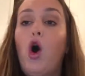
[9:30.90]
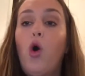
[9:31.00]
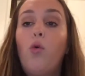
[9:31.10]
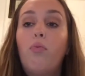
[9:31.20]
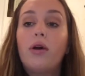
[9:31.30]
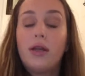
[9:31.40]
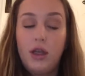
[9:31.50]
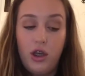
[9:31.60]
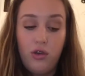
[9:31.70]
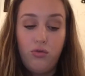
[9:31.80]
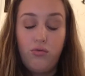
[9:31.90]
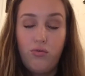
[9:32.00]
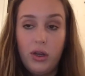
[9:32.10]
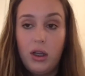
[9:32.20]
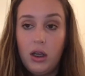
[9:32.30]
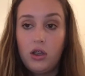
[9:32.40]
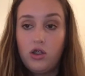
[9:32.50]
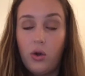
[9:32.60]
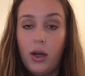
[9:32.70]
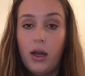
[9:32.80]
hope you really
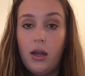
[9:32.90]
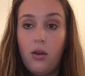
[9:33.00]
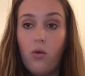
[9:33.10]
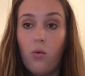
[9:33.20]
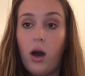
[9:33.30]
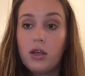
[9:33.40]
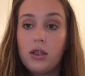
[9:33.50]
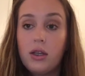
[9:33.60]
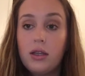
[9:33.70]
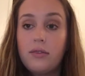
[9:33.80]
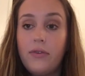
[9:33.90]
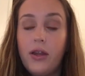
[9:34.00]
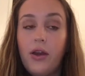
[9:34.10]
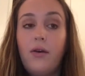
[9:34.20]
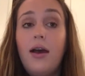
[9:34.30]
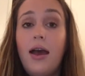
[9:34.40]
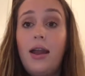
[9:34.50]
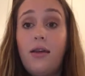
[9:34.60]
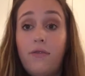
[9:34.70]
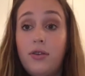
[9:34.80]
enjoyed watching this video.
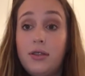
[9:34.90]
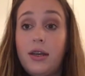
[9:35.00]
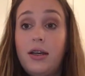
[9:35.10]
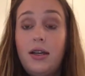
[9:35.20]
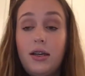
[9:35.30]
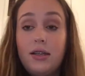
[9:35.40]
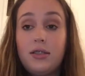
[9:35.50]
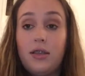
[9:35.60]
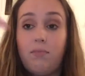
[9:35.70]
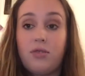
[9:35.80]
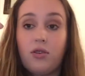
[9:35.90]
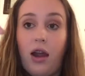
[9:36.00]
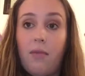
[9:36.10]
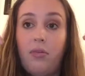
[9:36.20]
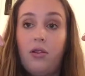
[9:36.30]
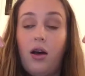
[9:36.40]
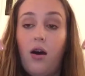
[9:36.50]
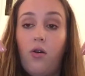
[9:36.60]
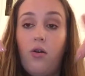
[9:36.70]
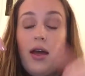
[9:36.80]
If you did, subscribe
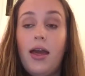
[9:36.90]
below.